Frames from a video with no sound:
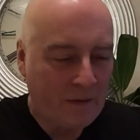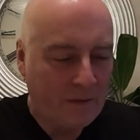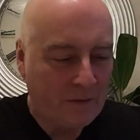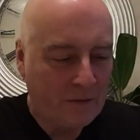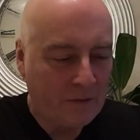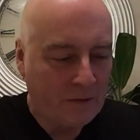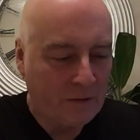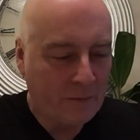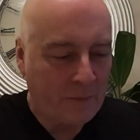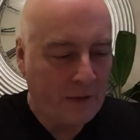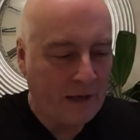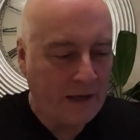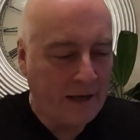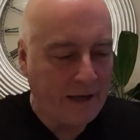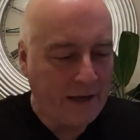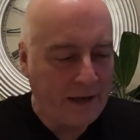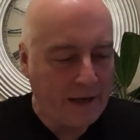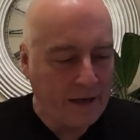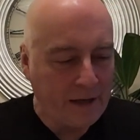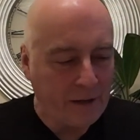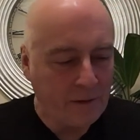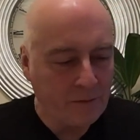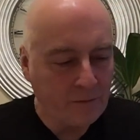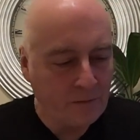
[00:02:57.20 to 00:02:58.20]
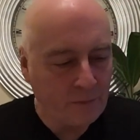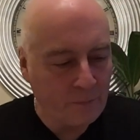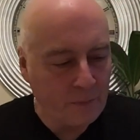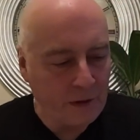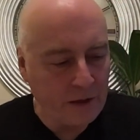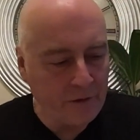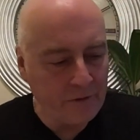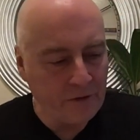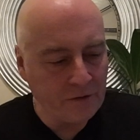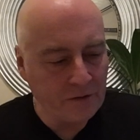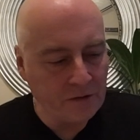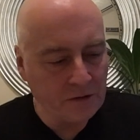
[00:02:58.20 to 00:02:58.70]
So pie A.
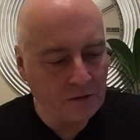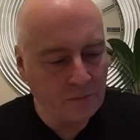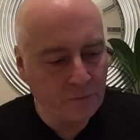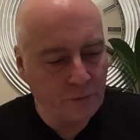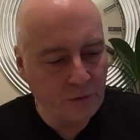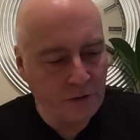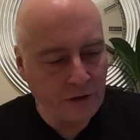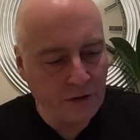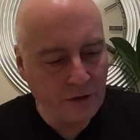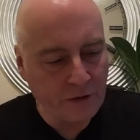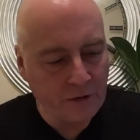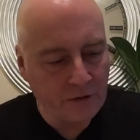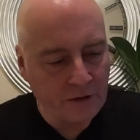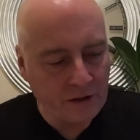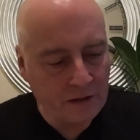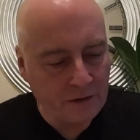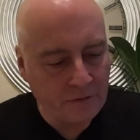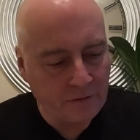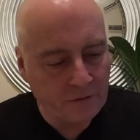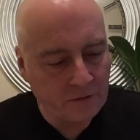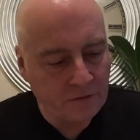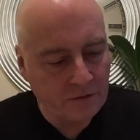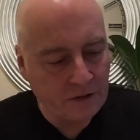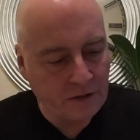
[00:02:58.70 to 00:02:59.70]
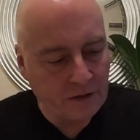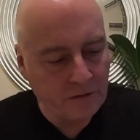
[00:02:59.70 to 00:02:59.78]
Appearance is pretty good, I have to say.